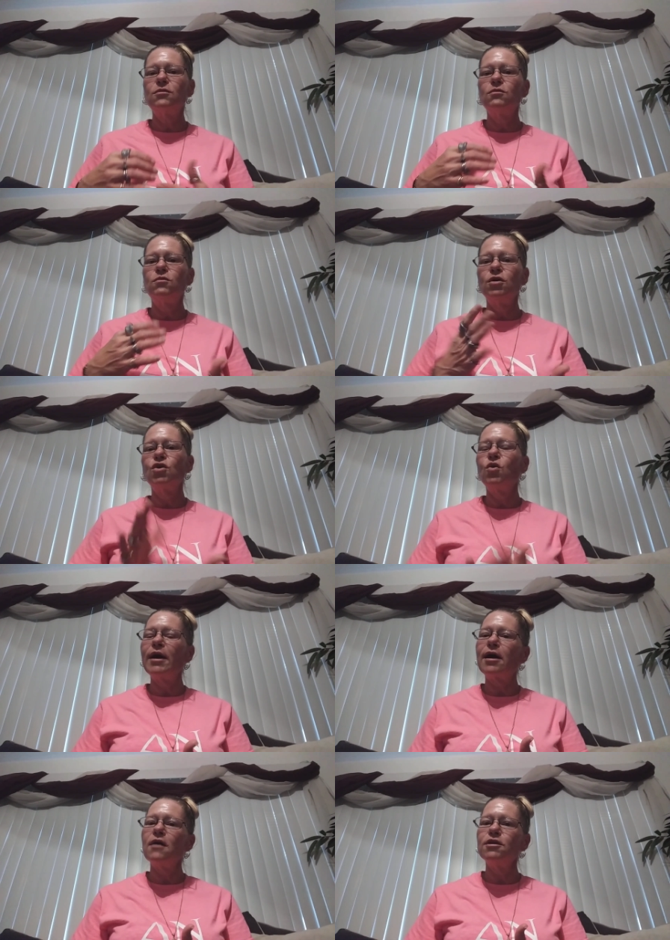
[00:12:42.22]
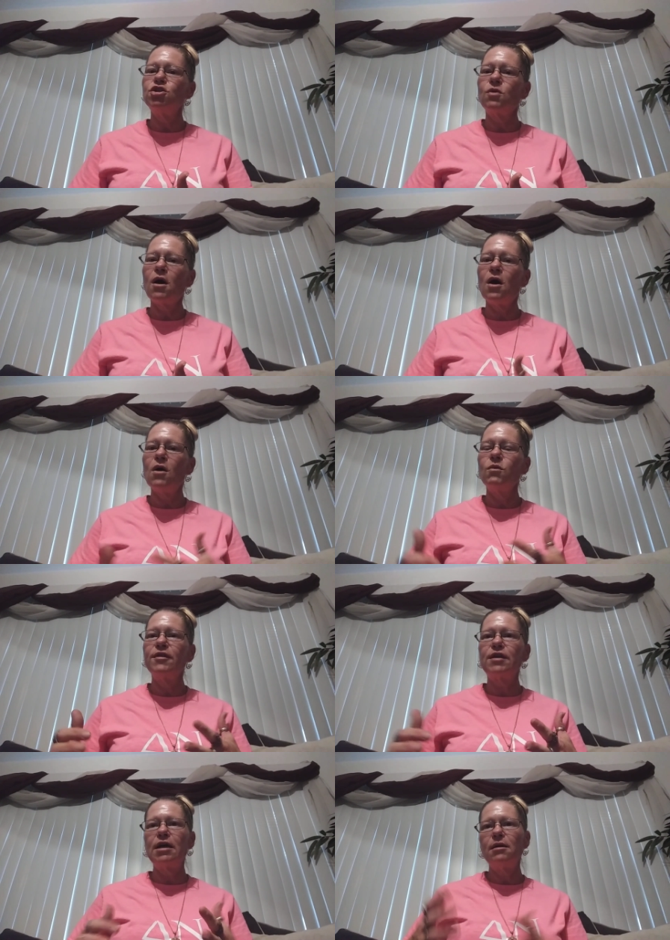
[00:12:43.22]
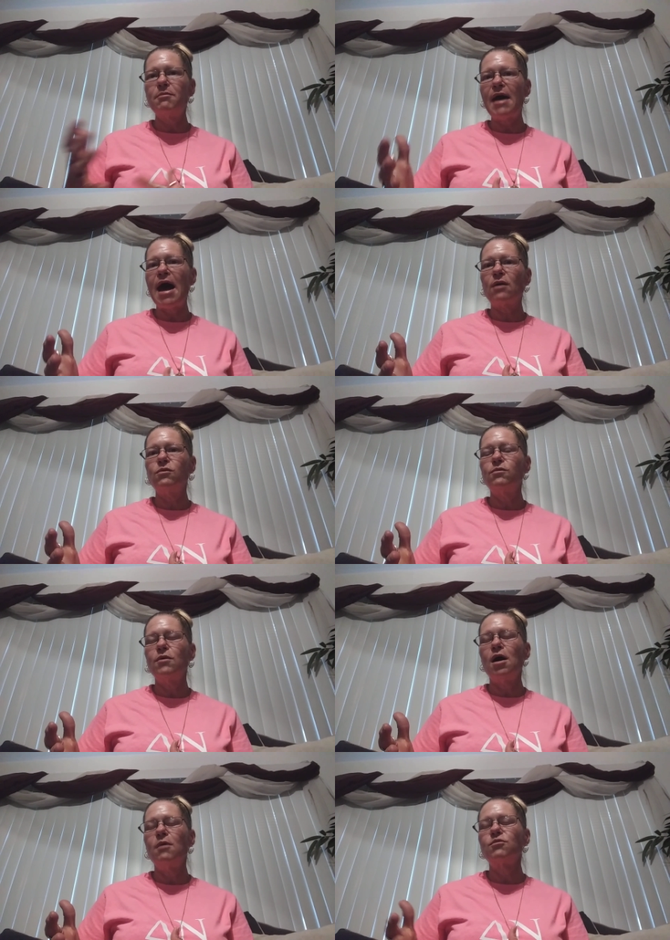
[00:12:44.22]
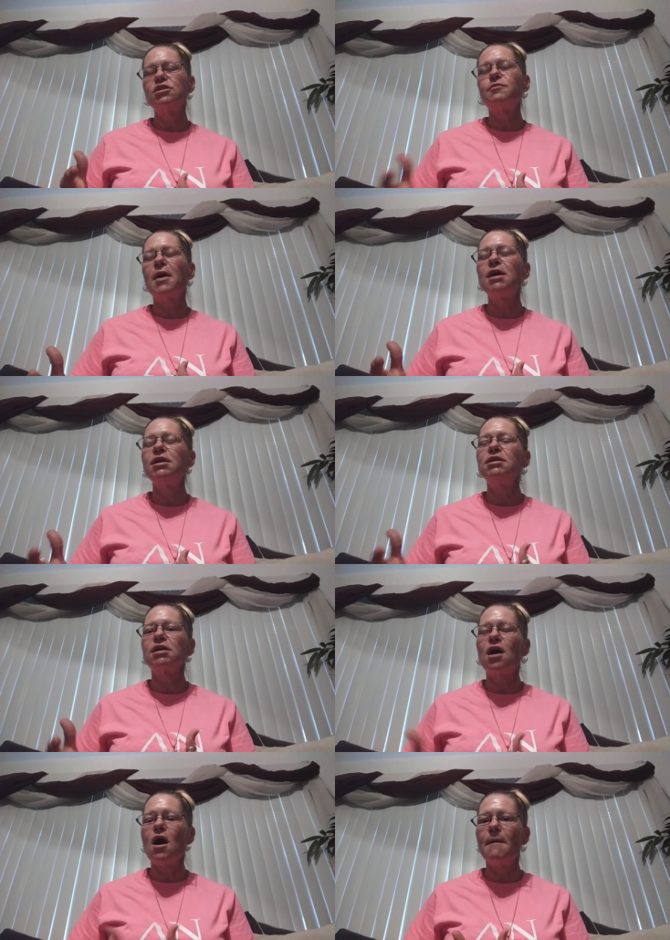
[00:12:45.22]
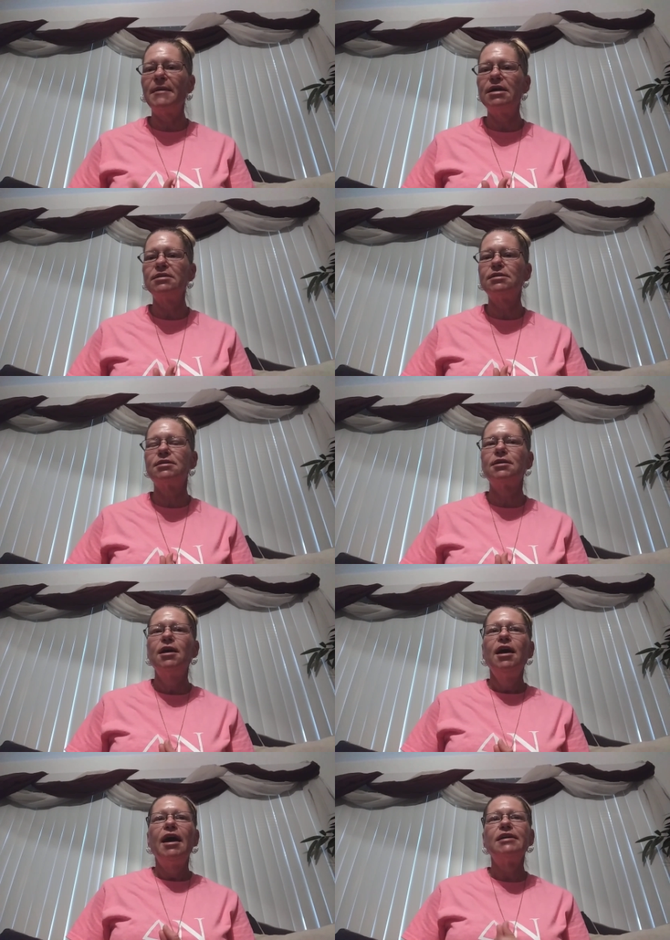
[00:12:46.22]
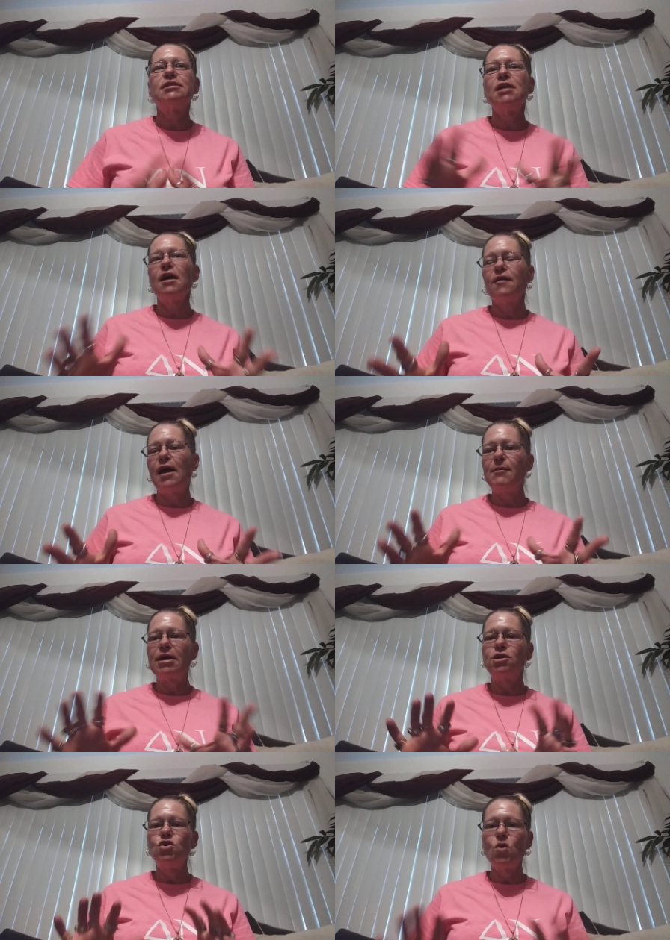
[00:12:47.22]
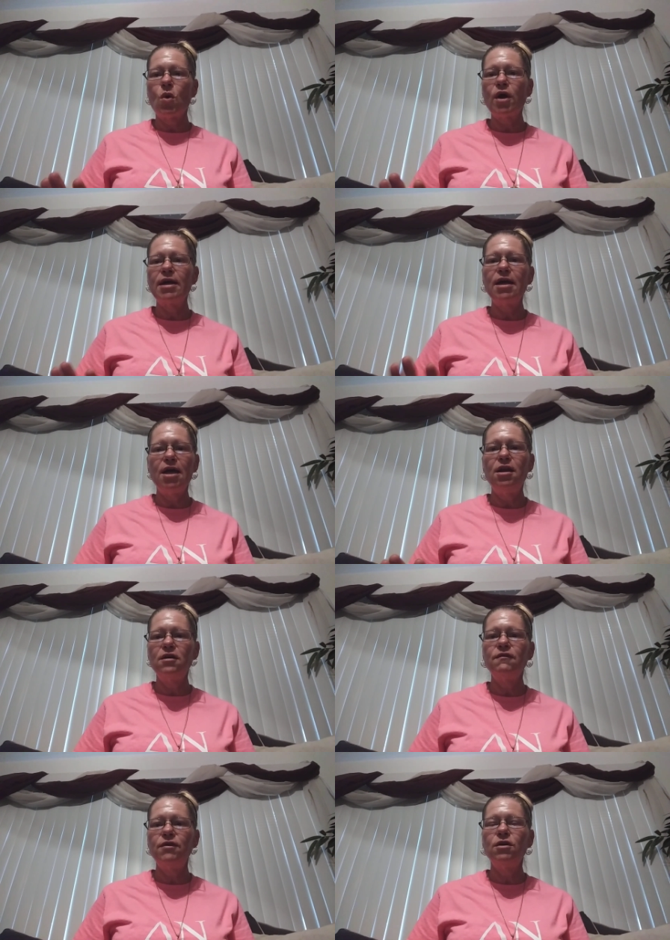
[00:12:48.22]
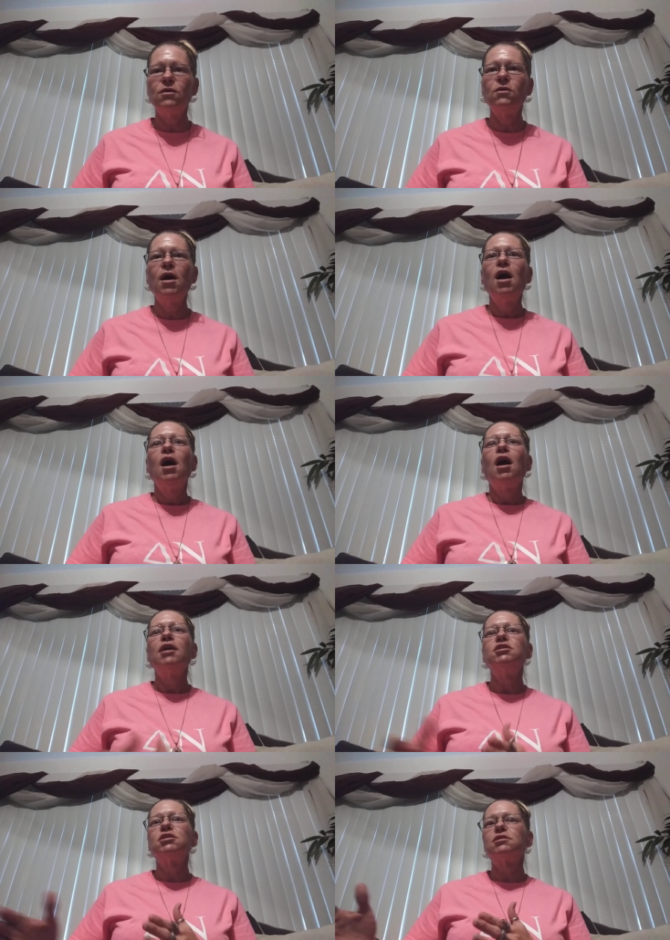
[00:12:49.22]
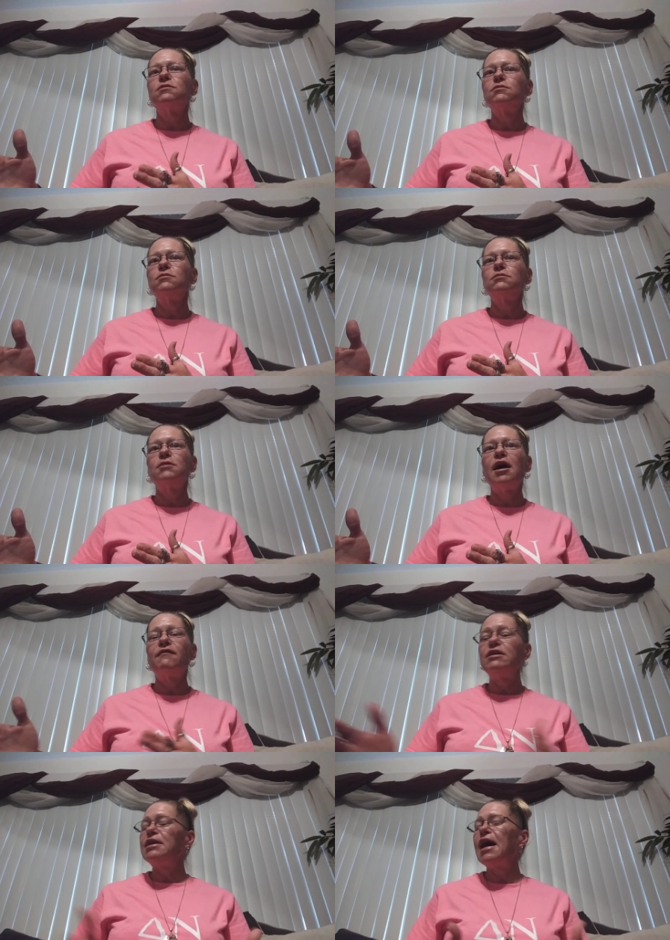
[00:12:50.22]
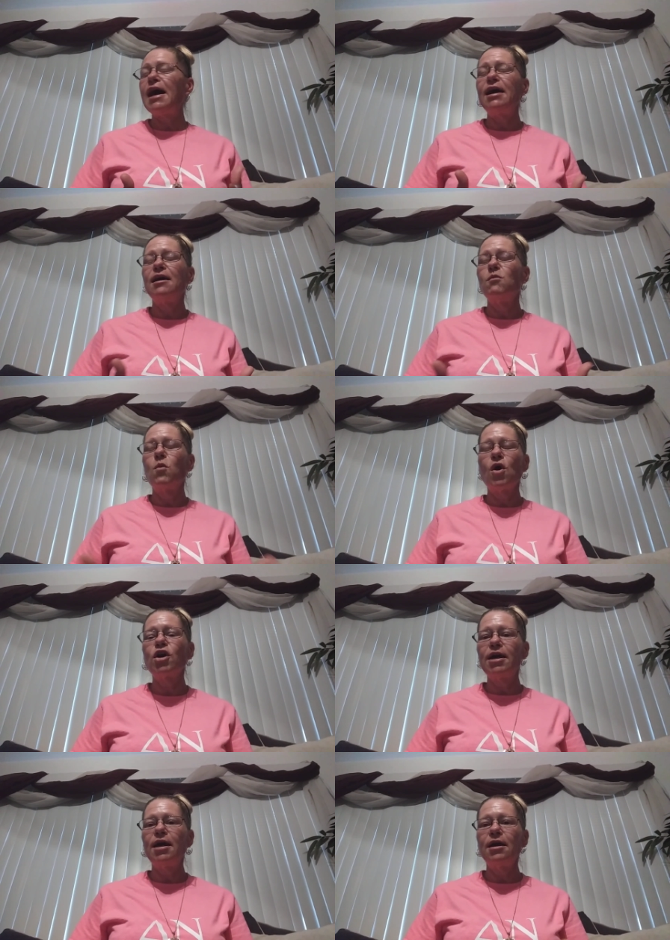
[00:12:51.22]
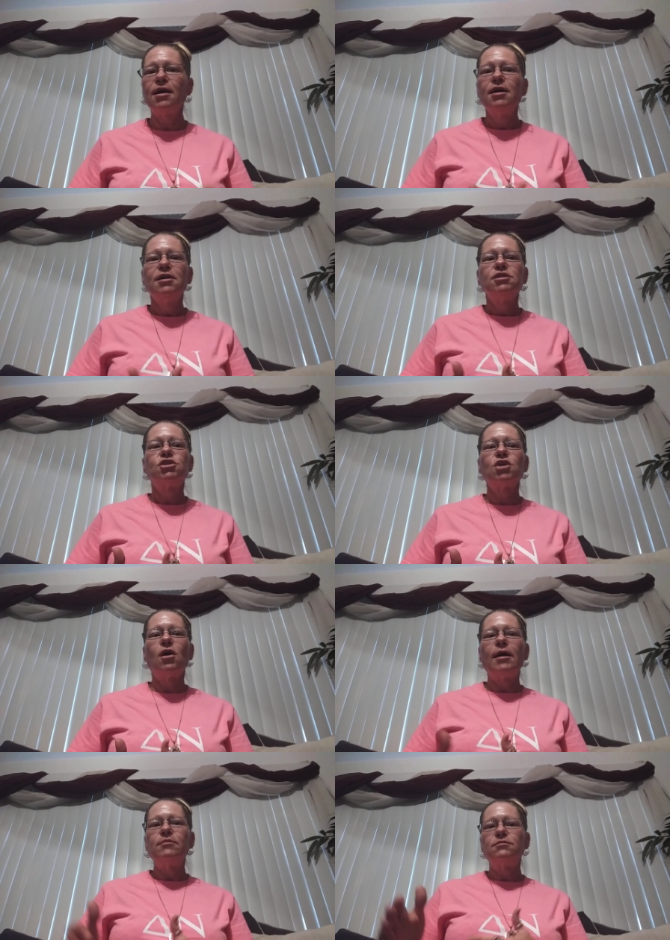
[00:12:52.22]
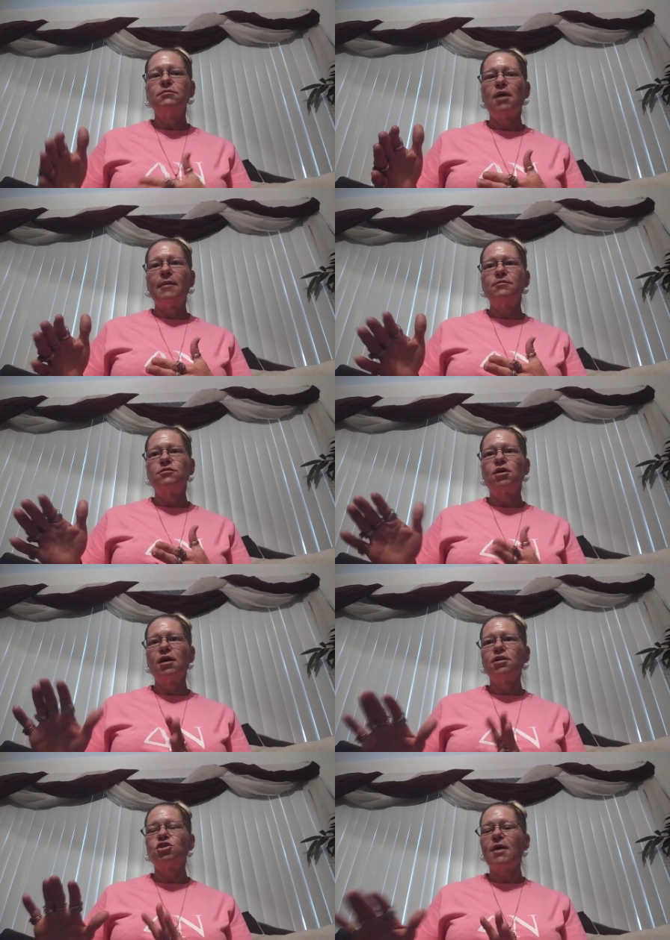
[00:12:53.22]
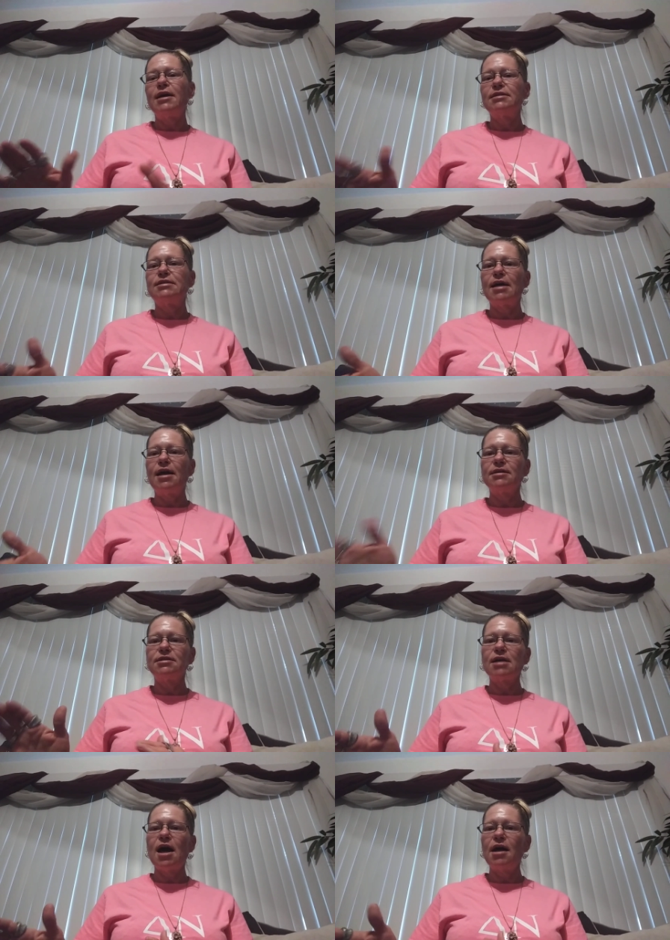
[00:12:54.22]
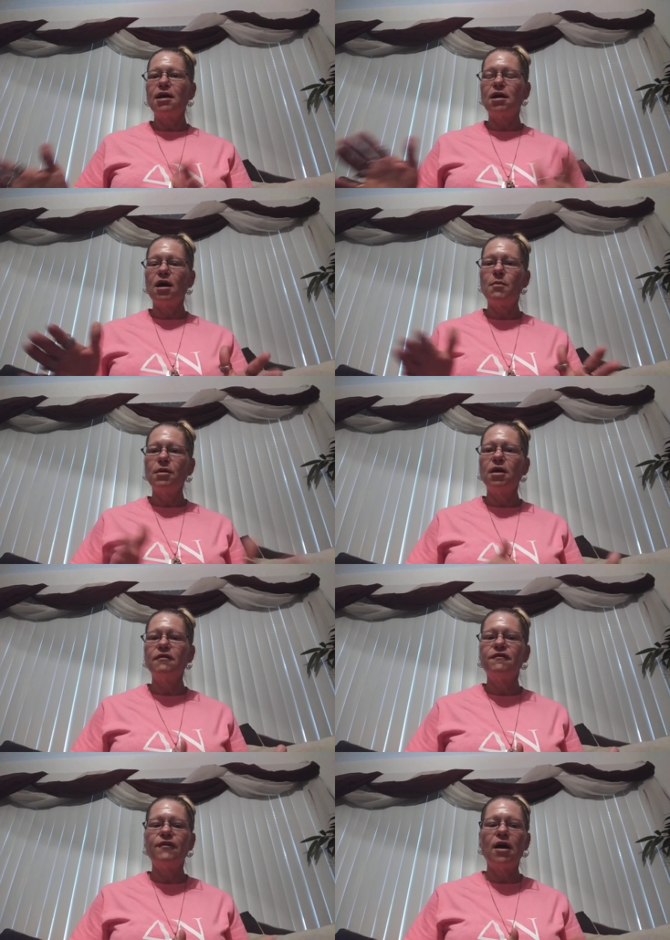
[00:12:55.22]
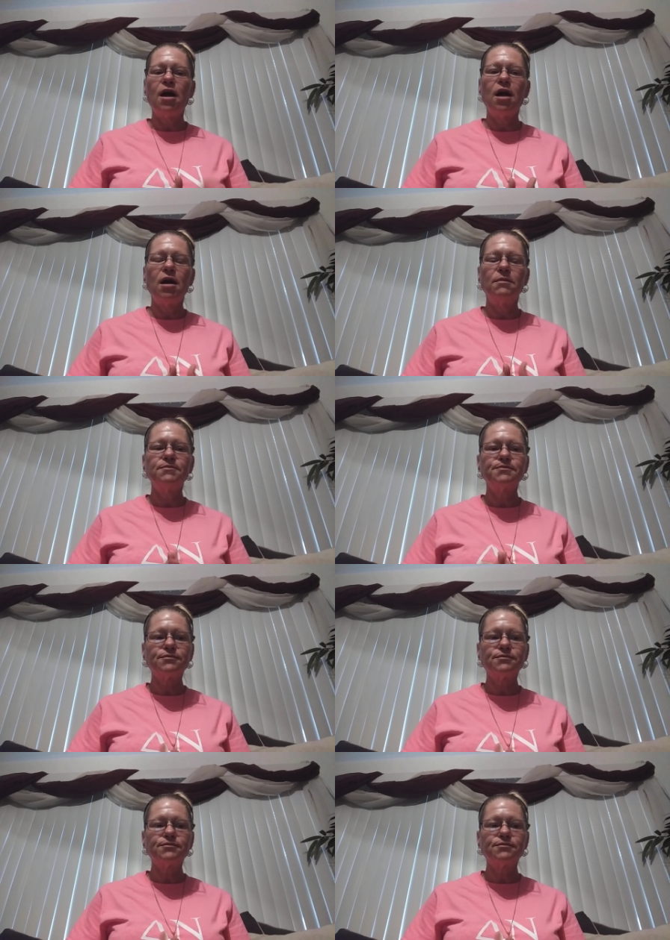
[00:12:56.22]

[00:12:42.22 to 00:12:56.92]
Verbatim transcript: real quick on the draw with getting back, um, responding to comments. It's not that I'm ignoring any of you. I just, every day I'm working. So I'm, I'm going to try to set aside a couple of um,